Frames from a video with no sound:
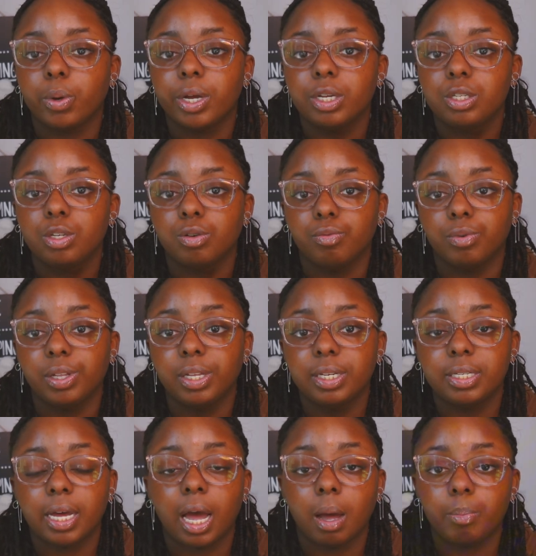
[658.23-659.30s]
ways to really
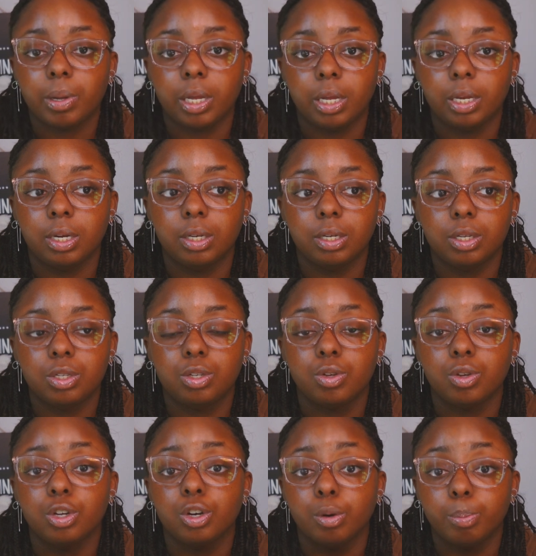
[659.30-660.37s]
tap
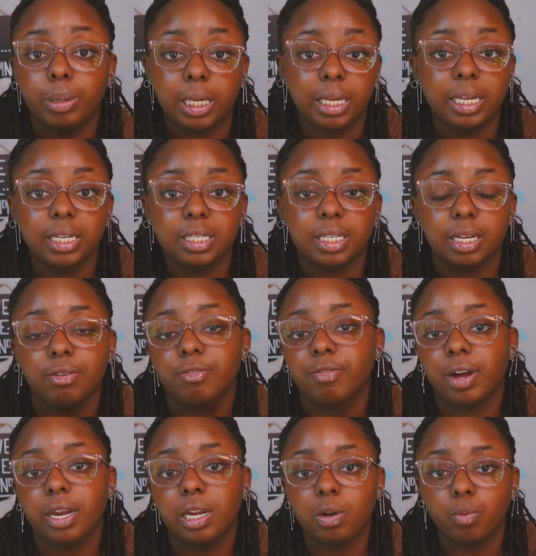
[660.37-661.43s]
into your peace and
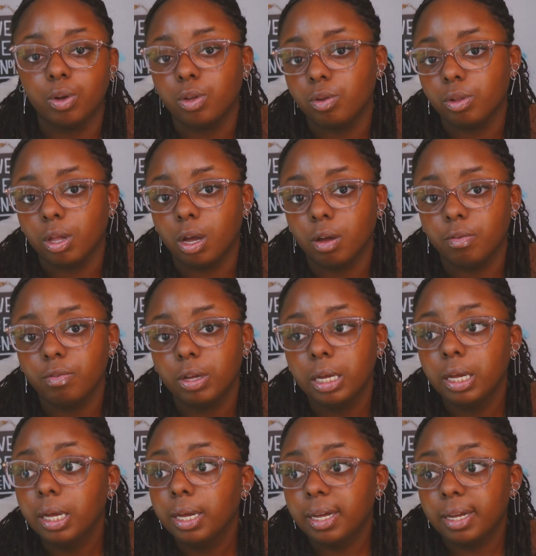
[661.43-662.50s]
finding what you love
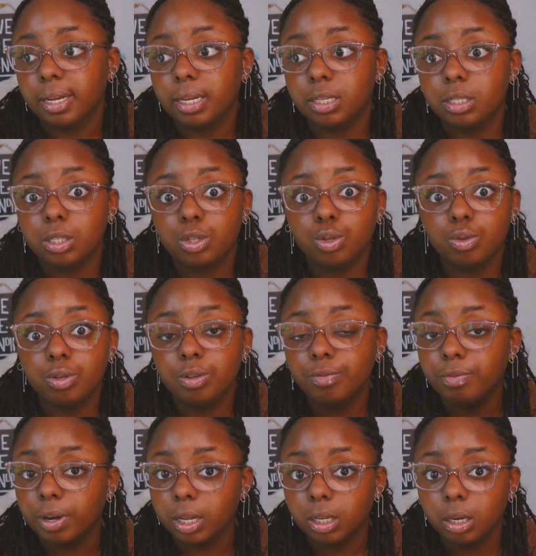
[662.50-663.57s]
is to
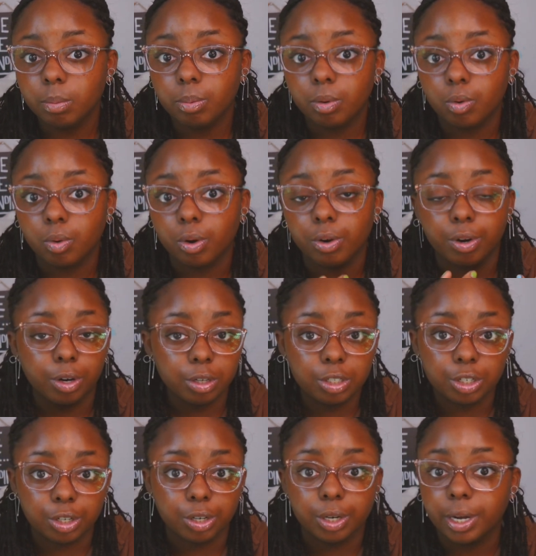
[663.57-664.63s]
develop or
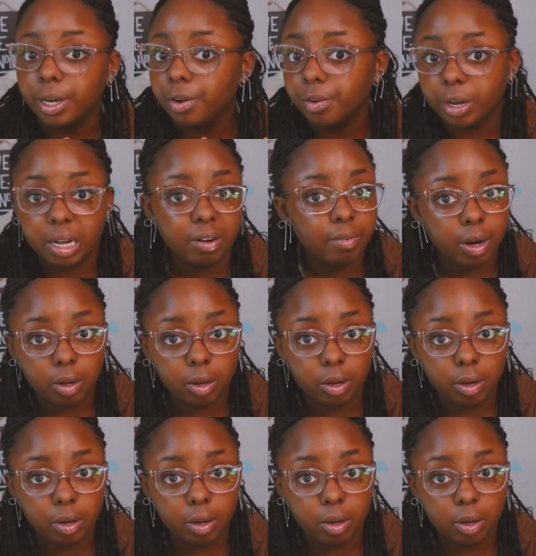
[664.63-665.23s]
nurture a creative